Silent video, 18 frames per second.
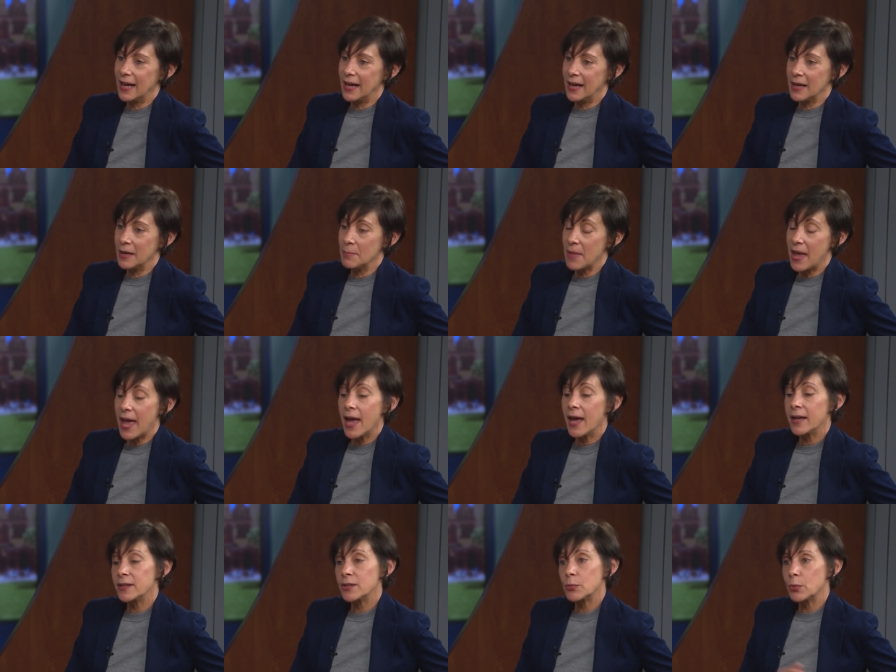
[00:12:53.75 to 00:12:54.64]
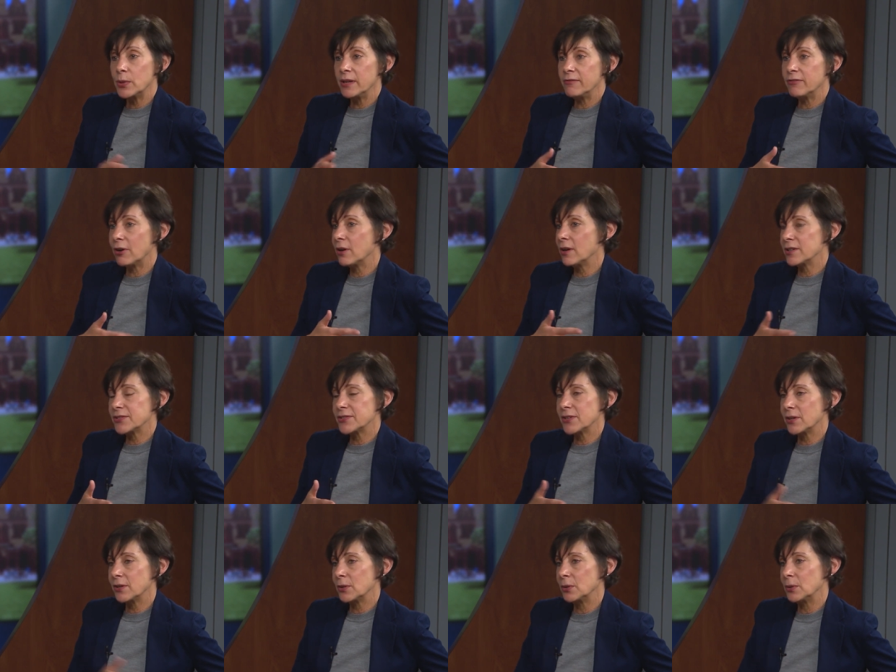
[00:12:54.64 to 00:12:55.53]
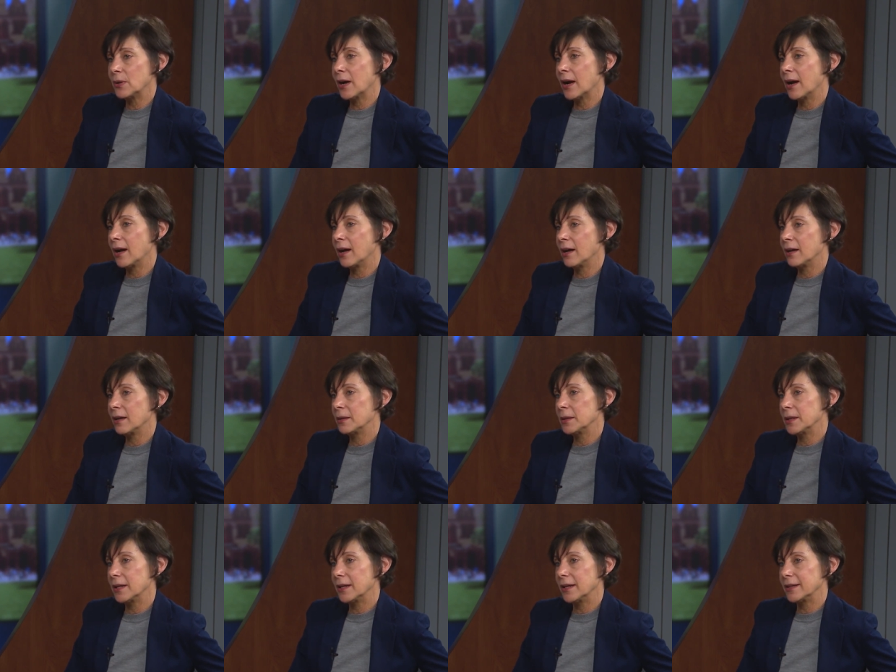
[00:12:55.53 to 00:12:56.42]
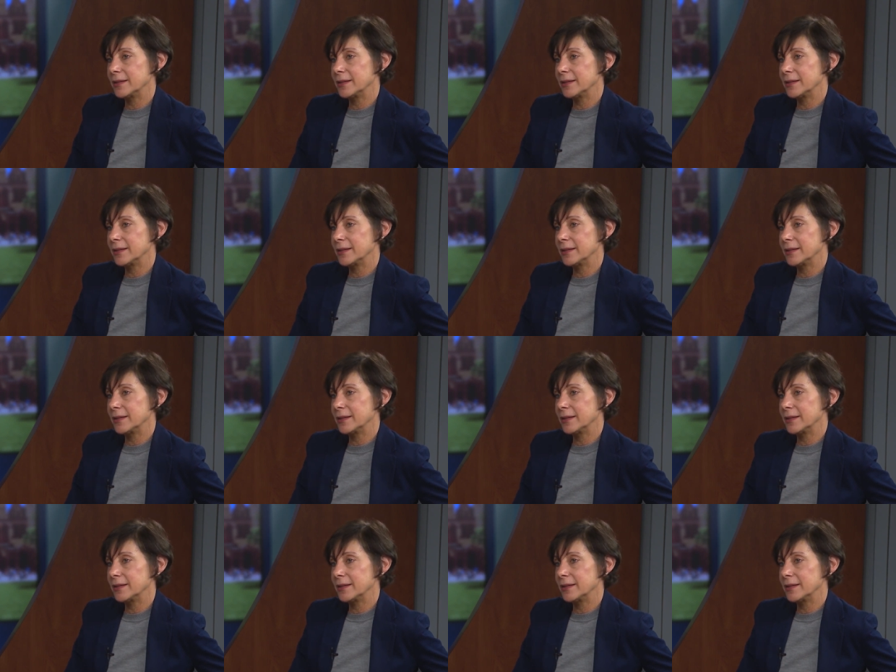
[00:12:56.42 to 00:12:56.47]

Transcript: Um, and we've also uh,